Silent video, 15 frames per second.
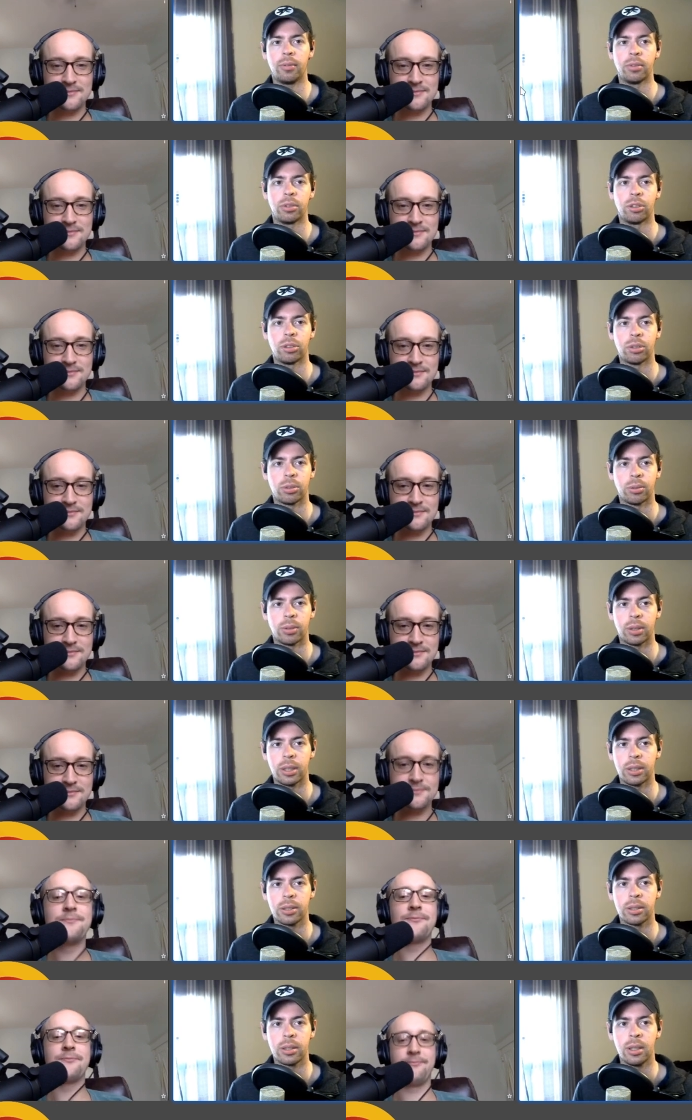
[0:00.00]
Speaker 1: was just
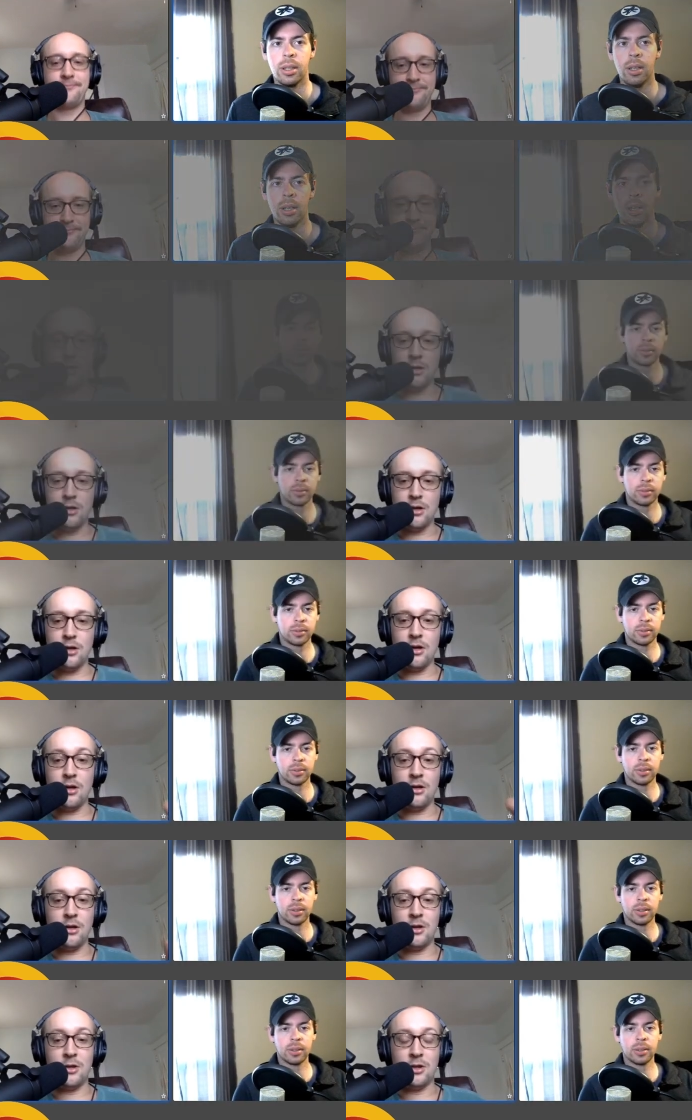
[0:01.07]
released.
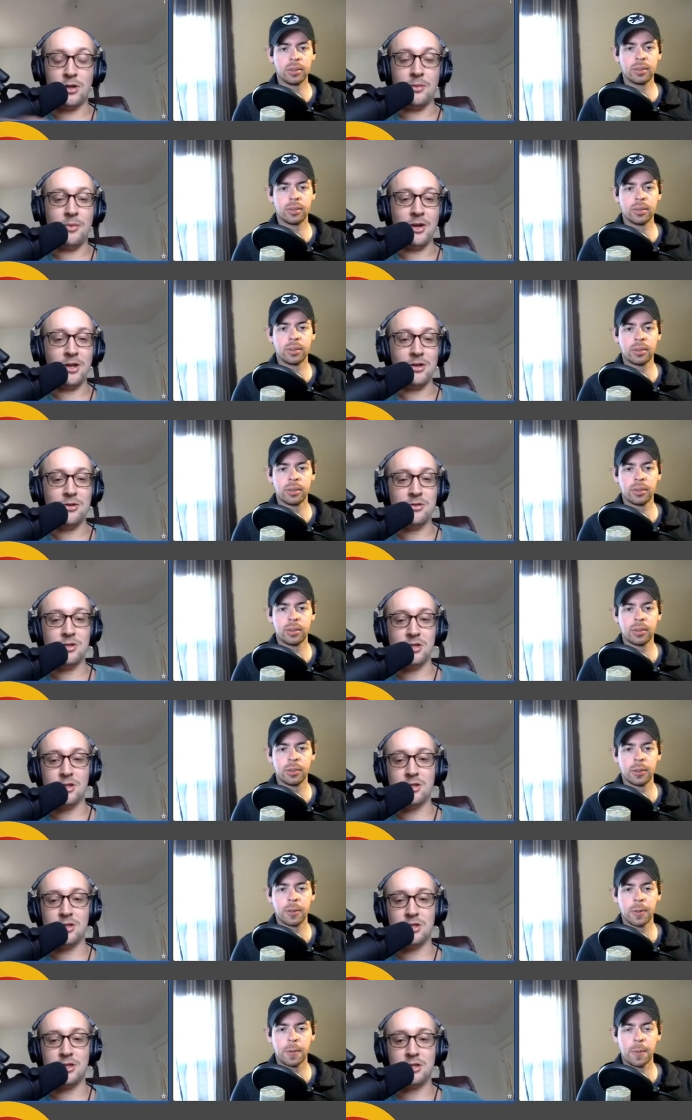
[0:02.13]
Speaker 2: It, the big news
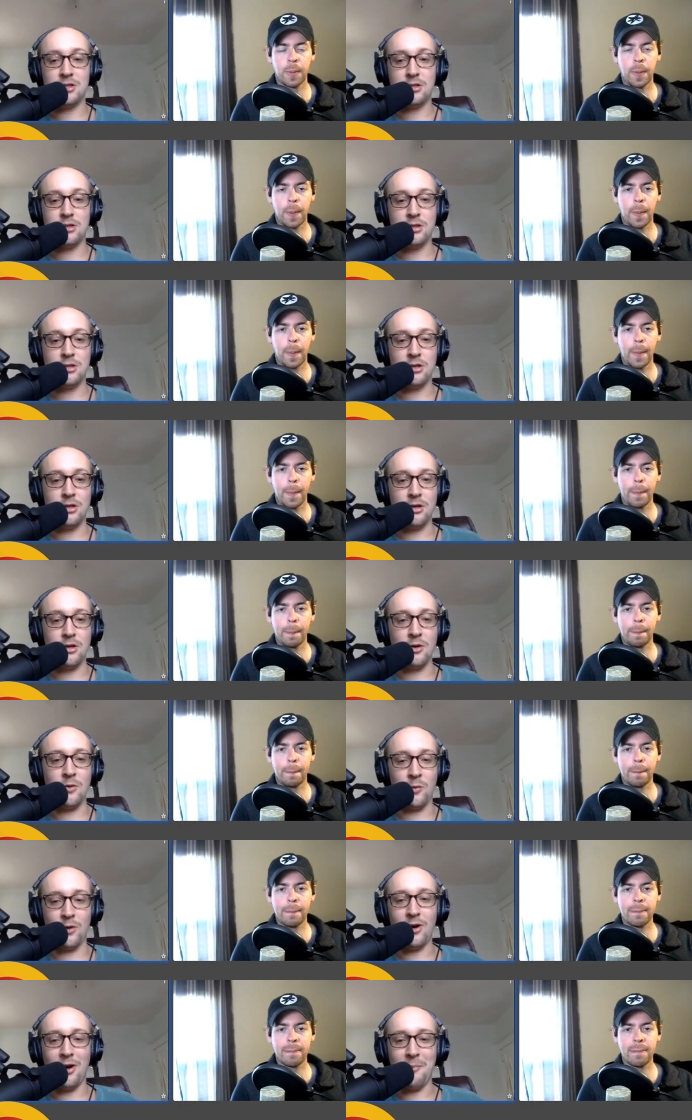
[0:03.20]
is
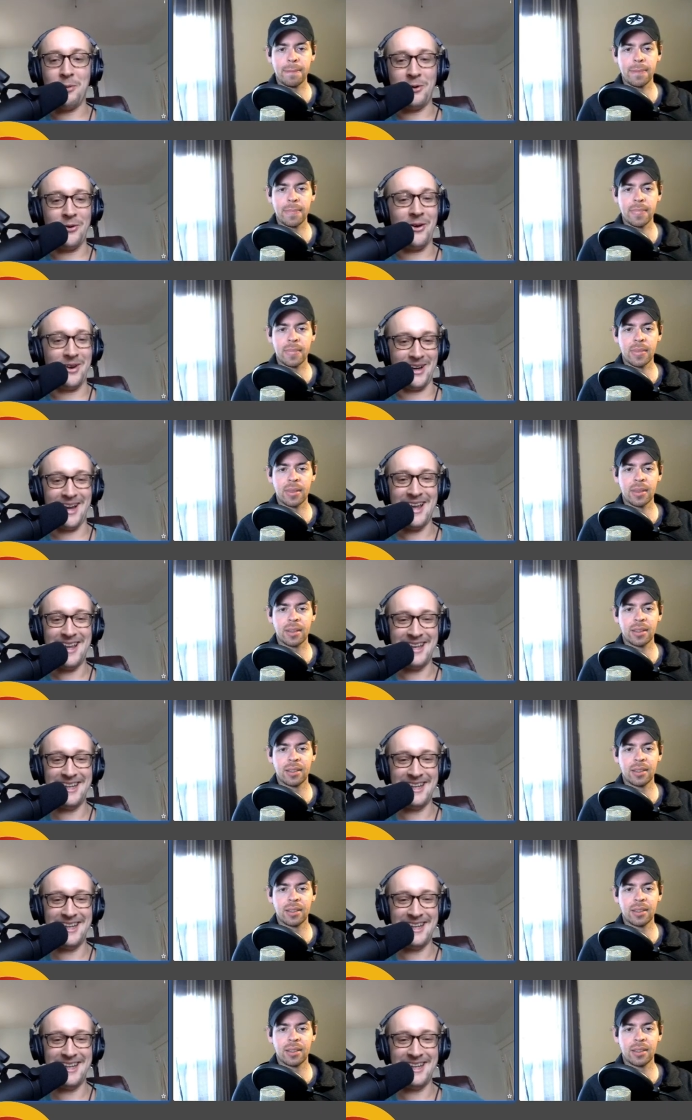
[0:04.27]
we're up and running.